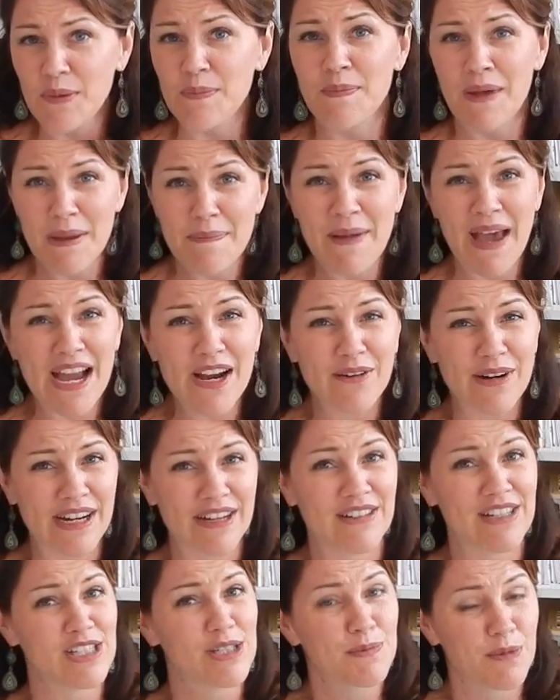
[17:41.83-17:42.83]
my
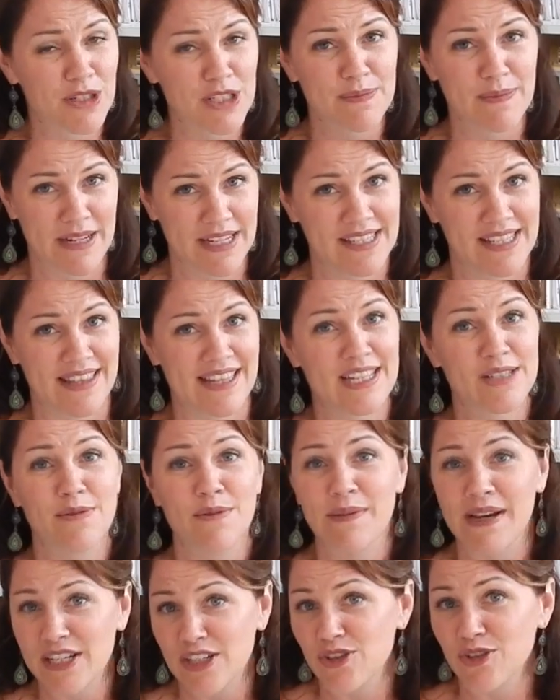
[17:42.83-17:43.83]
background is sports medicine. That's
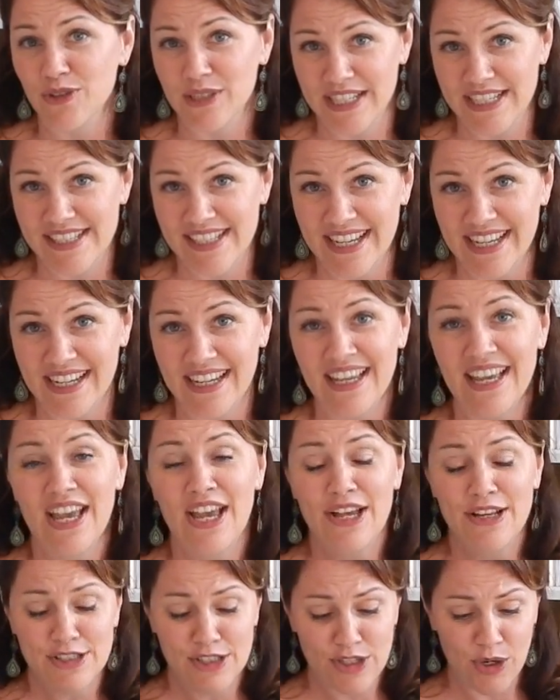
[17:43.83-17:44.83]
what my degree is in.
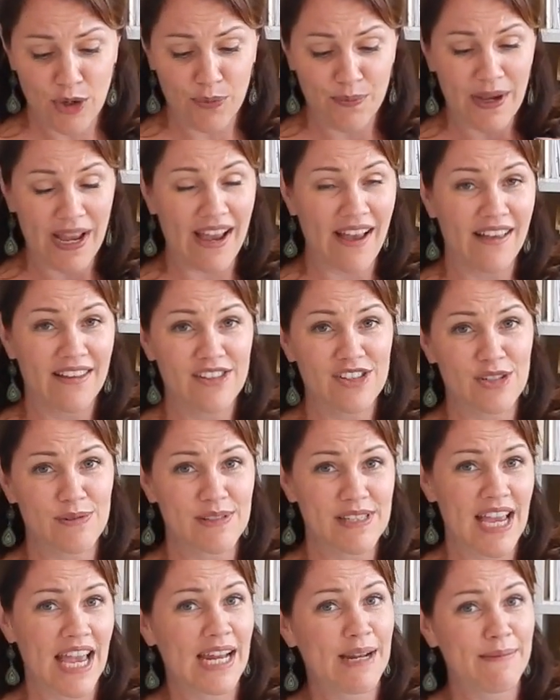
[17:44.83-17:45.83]
So biology
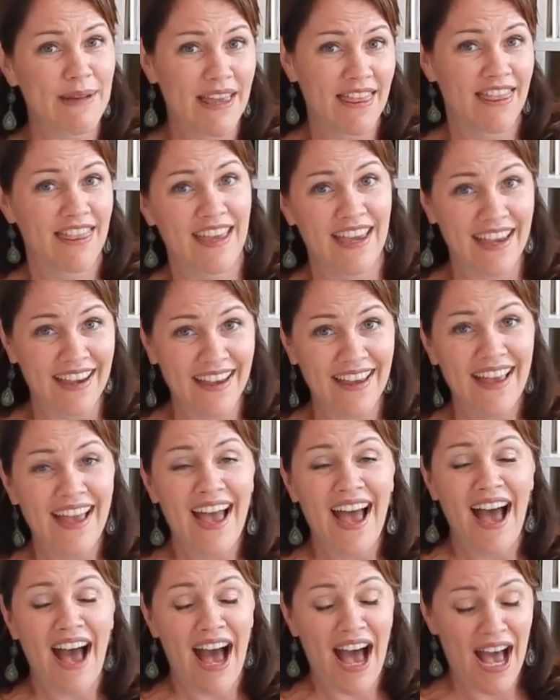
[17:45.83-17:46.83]
was kind of my thing.
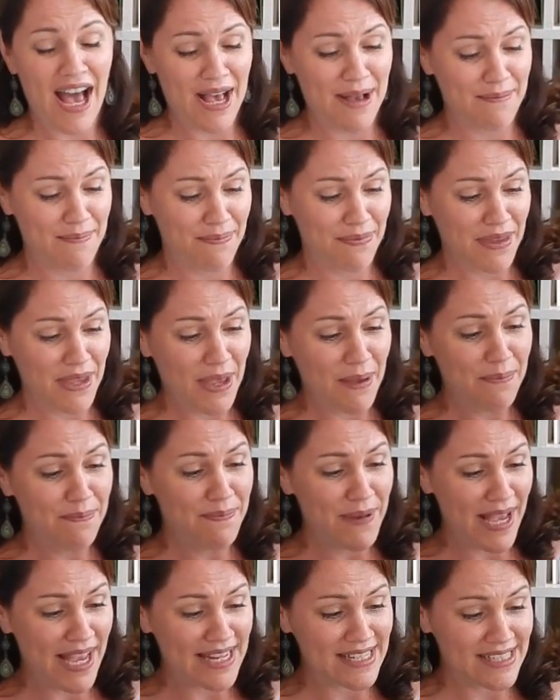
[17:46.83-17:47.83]

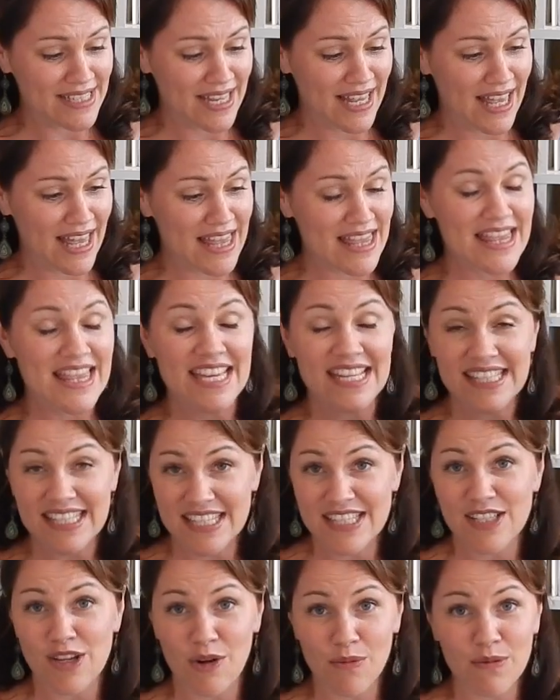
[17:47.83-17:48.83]
But this
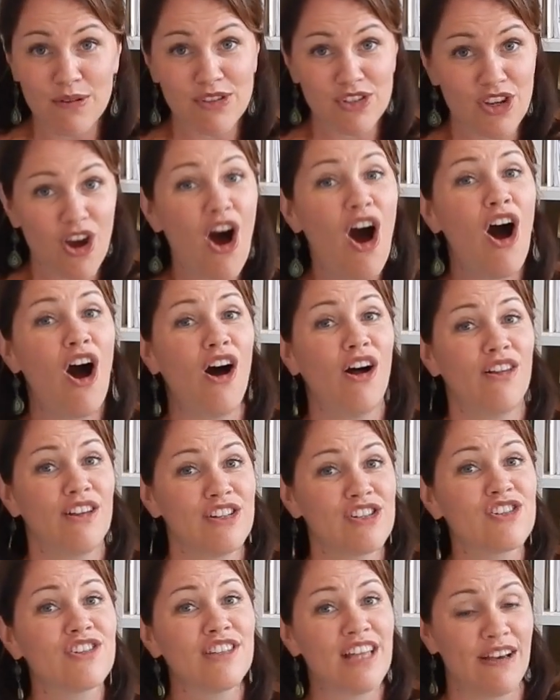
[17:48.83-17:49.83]
is almost
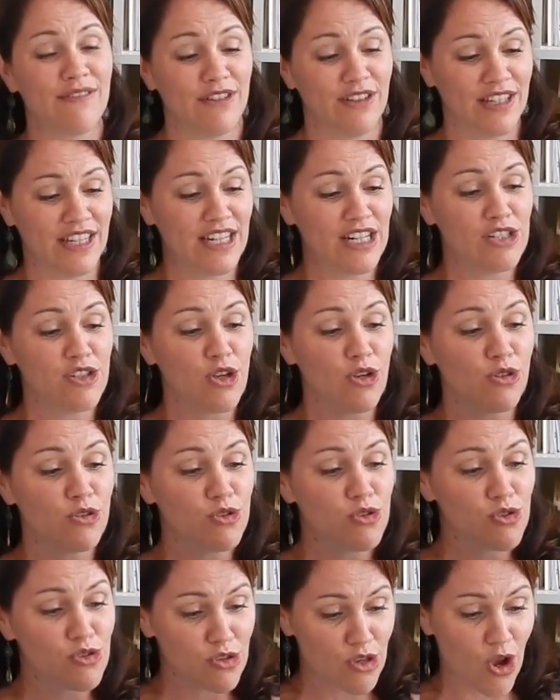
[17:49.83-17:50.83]
college level. It is
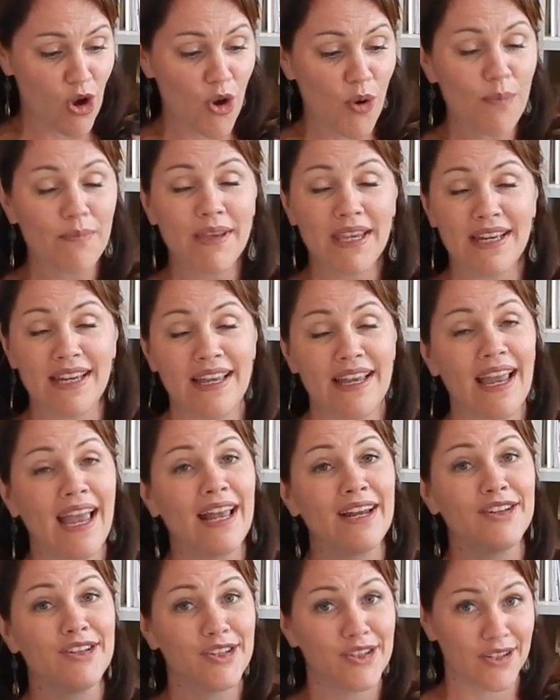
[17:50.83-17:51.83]
so meaty
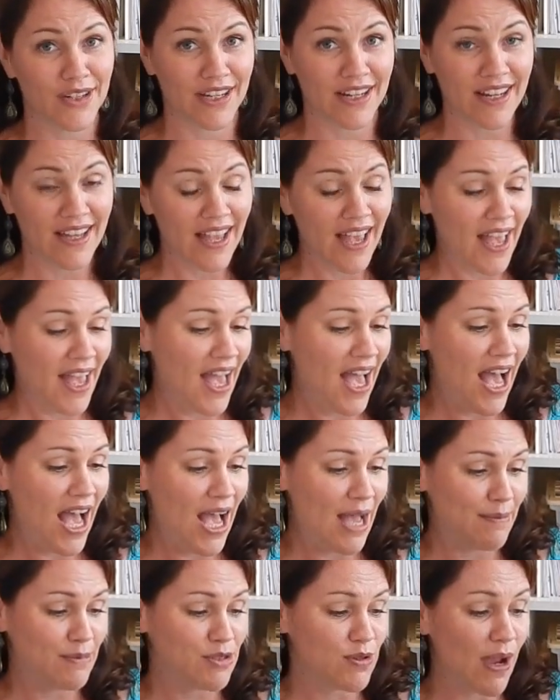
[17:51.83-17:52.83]
and good.
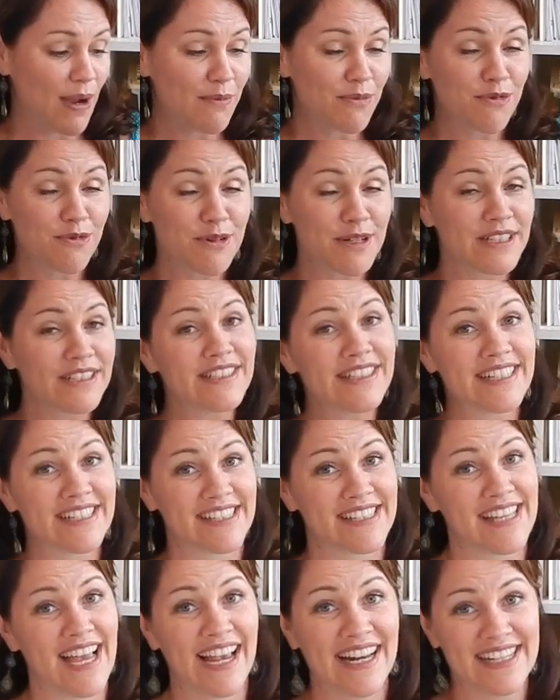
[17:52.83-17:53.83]
So I'm really
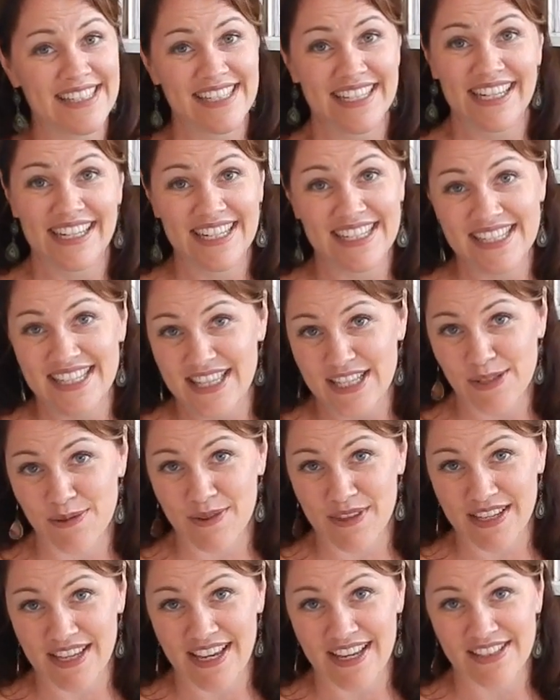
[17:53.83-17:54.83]
excited to get into this
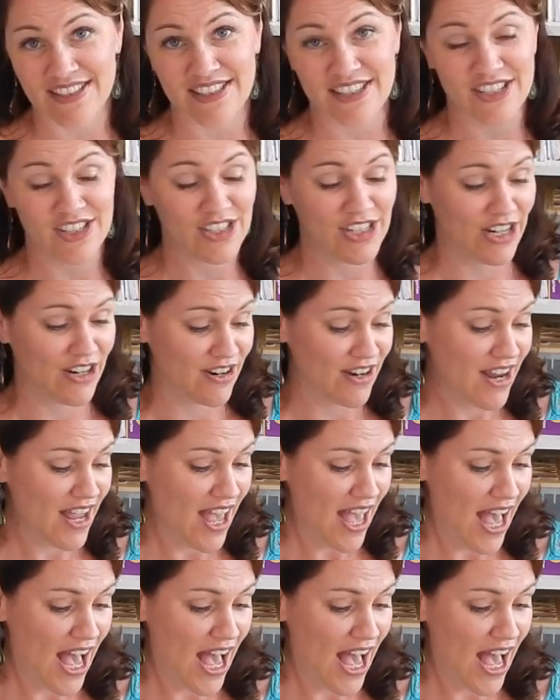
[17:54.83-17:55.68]
with the kids this year.